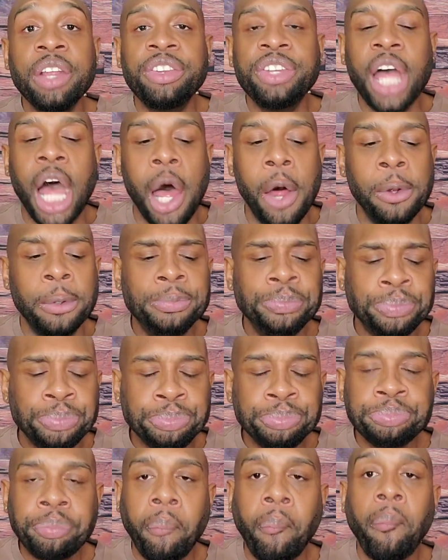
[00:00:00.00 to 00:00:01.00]
So,
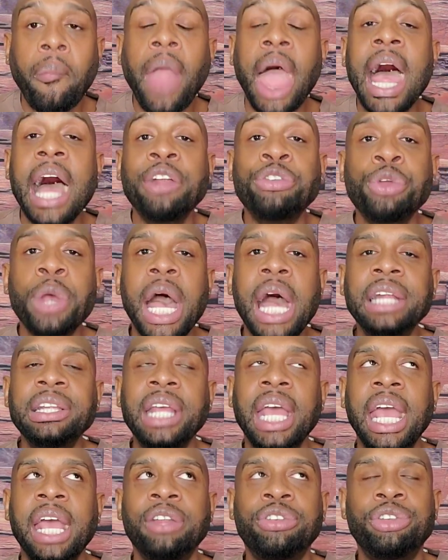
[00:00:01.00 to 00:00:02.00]
I
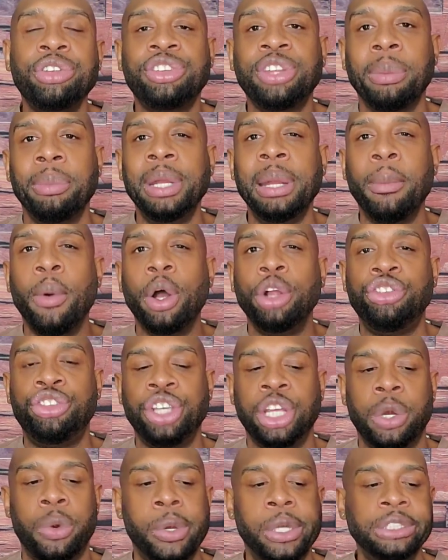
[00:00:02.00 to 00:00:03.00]
tried to answer some of the more
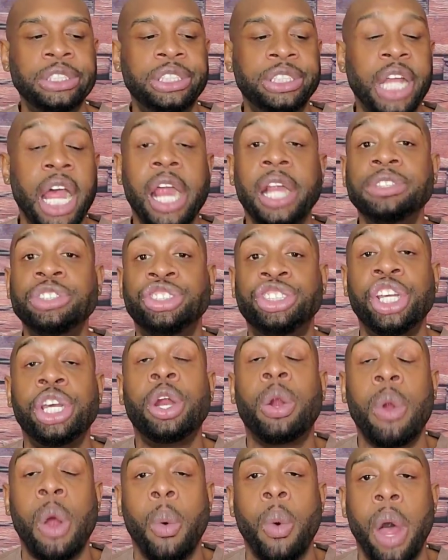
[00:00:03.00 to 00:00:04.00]
general that
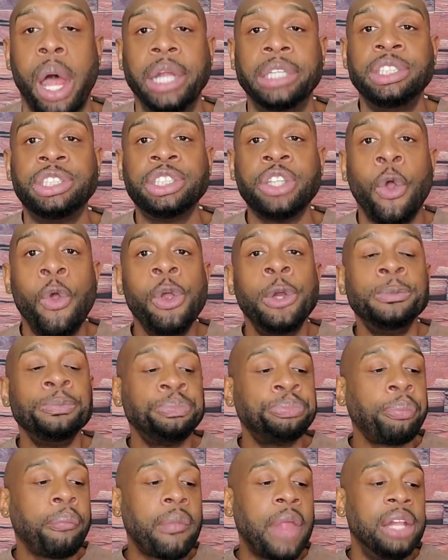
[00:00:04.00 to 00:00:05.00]
general ones
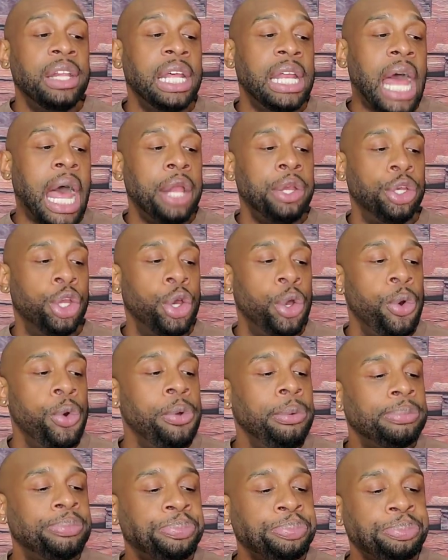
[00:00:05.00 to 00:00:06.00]
that I
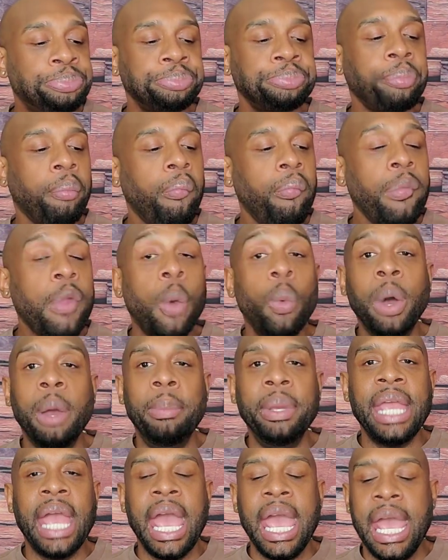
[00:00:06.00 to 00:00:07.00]
knew
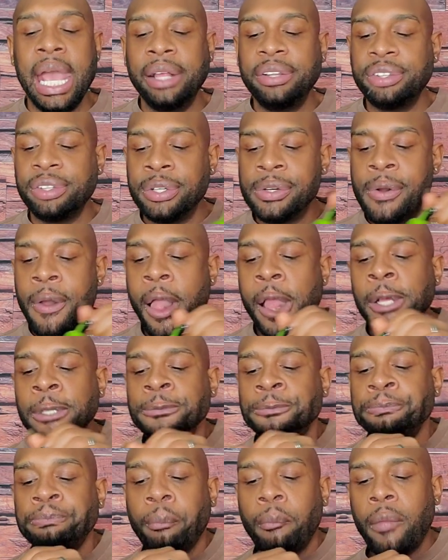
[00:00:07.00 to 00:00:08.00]
would be asked.
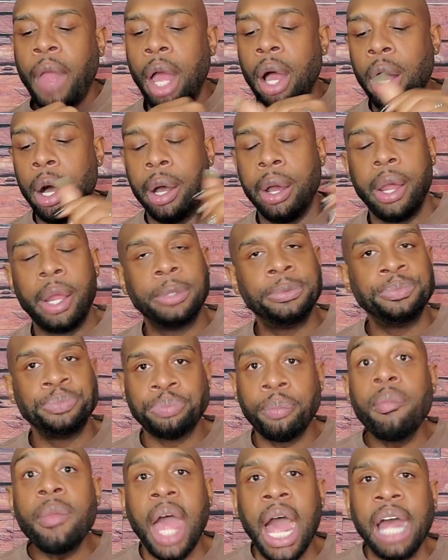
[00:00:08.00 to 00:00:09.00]
Oh,
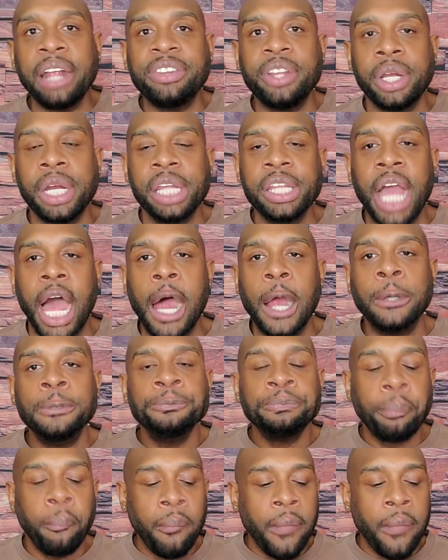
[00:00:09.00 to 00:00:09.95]
I saw that, y'all.